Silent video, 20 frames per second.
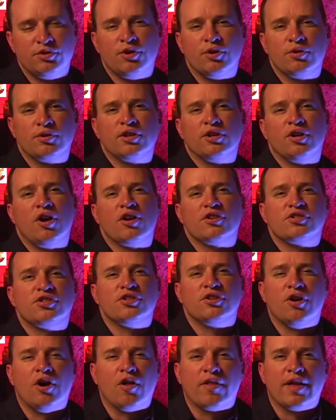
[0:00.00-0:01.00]
Don't get
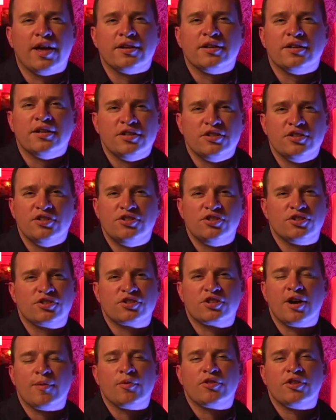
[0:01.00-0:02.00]
lost in all that. It's
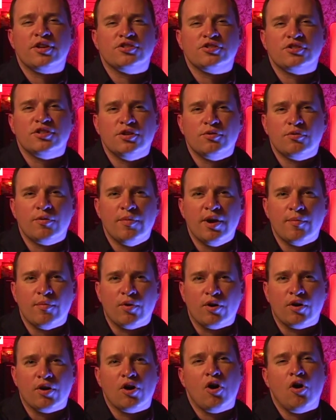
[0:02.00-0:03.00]
just a couple things you need to
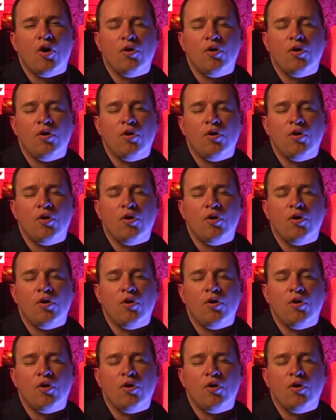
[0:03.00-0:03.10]
remember.